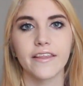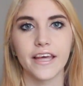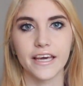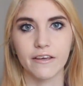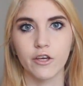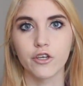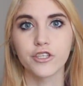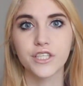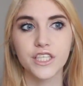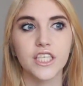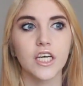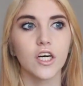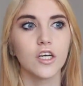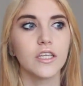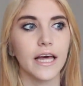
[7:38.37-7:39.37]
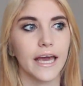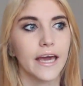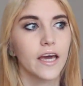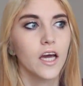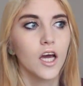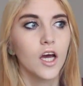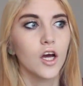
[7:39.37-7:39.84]
like, you're still
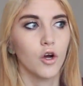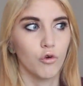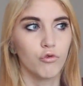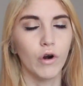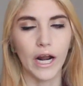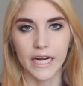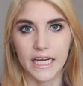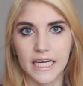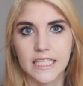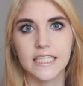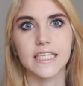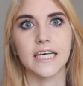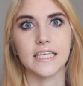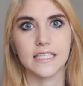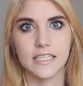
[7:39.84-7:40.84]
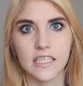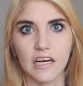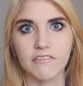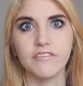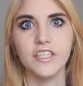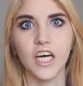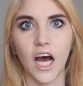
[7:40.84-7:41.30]
like running to get
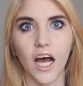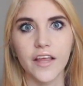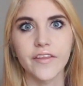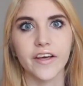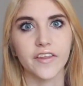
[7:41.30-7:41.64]
stuff done.